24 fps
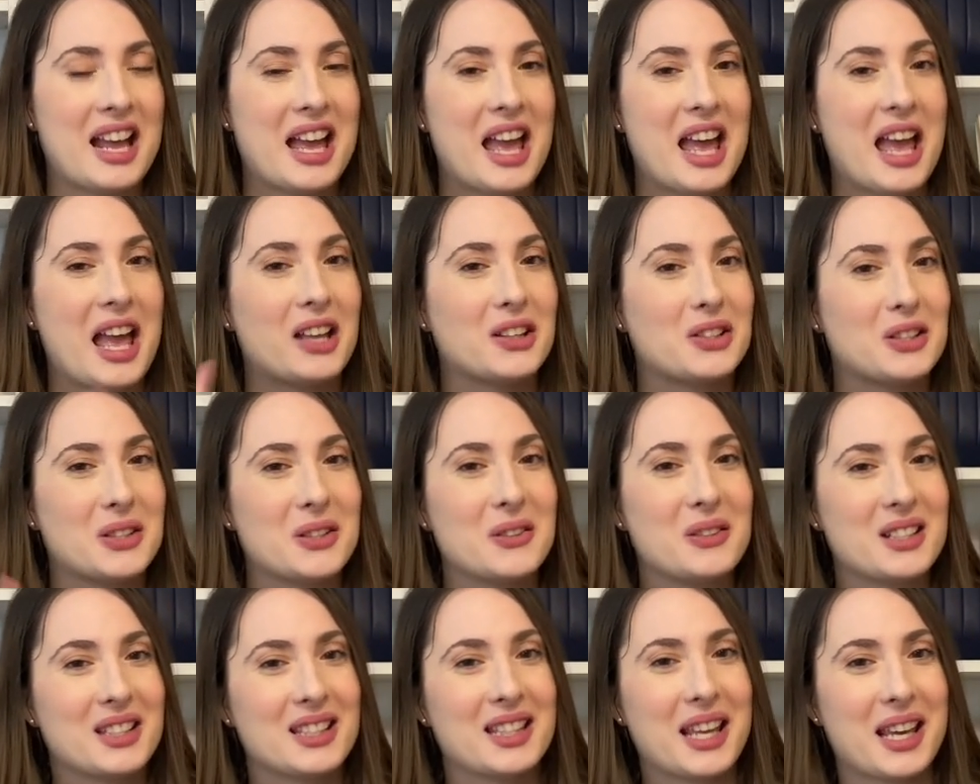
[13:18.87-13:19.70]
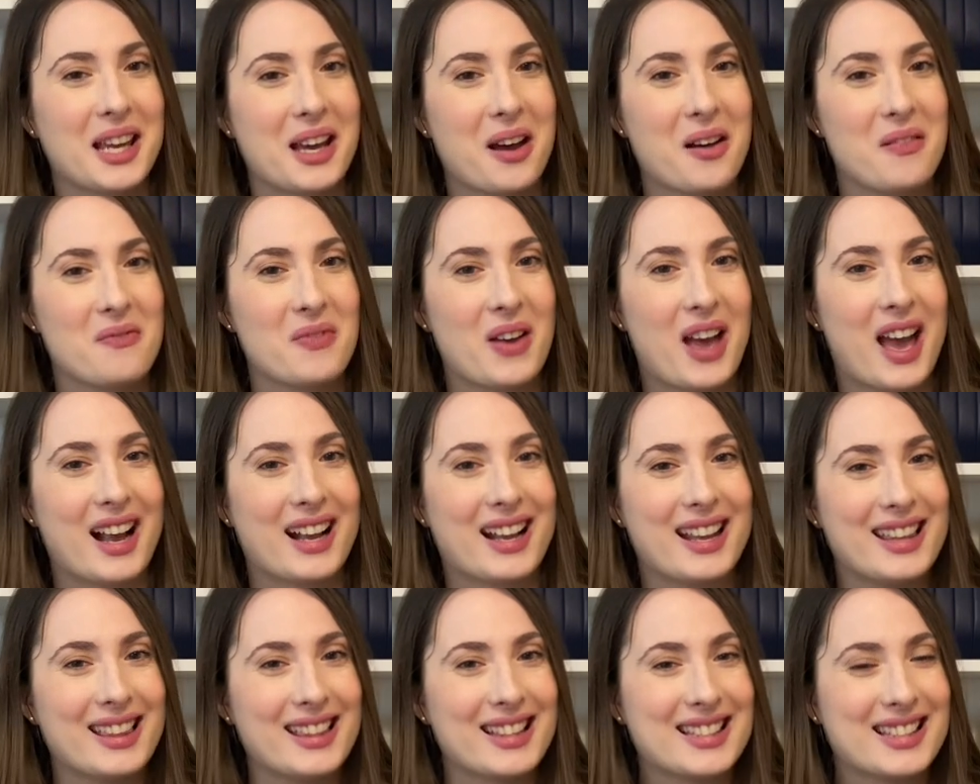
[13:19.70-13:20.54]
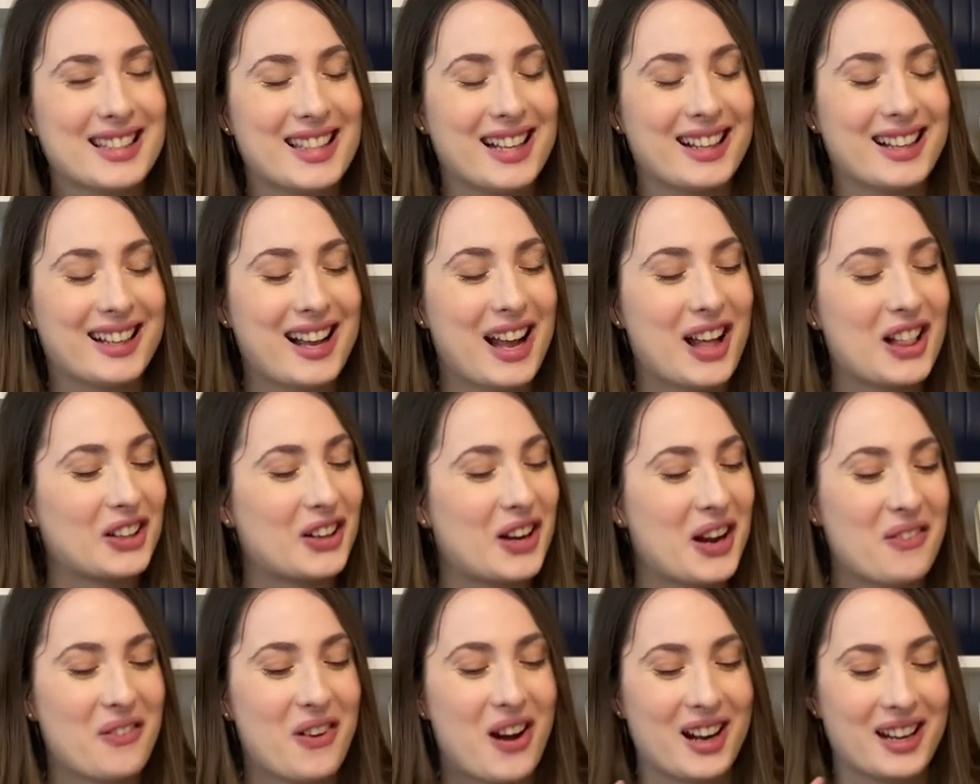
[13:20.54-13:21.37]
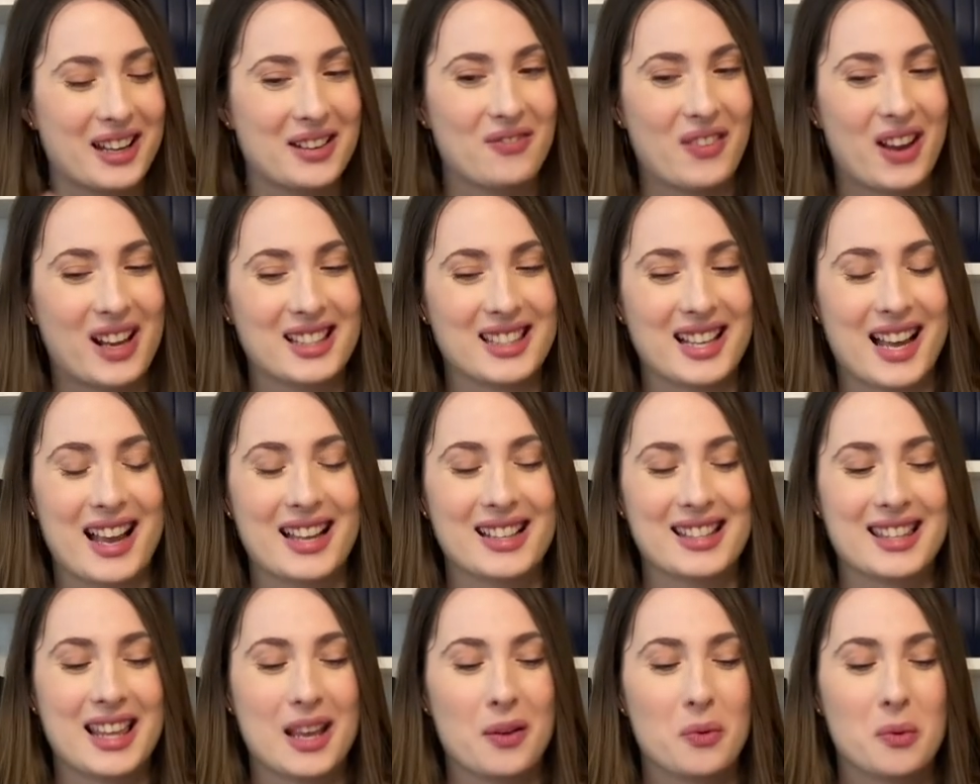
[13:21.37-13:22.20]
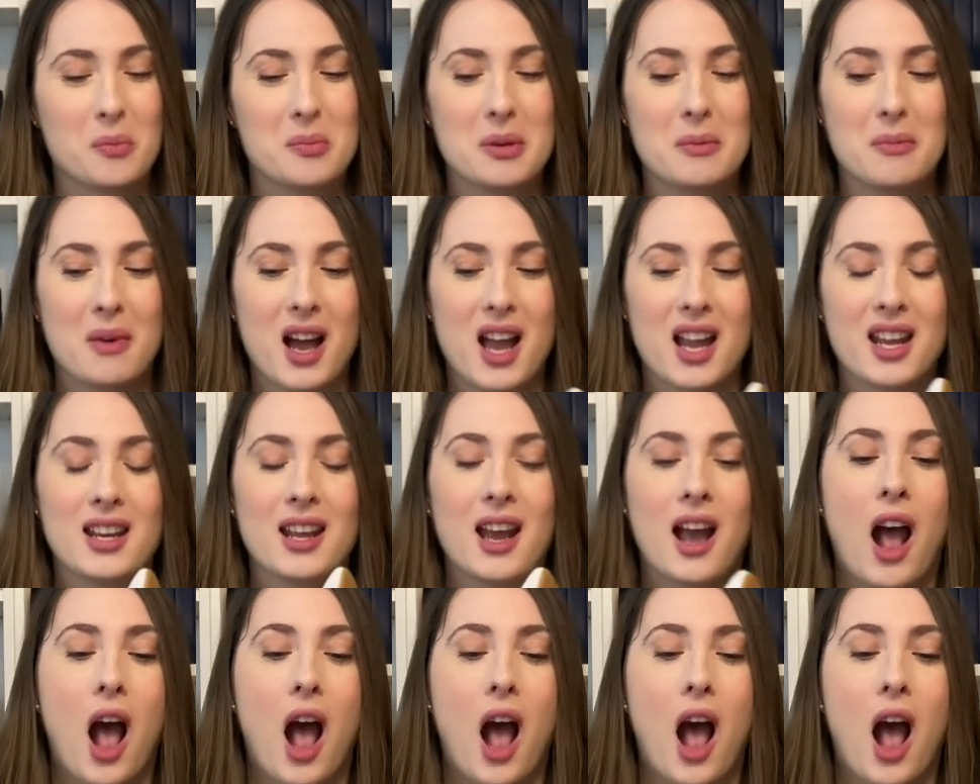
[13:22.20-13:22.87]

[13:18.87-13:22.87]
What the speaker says: As soon as they come back in the color I want in my size, they will be mine.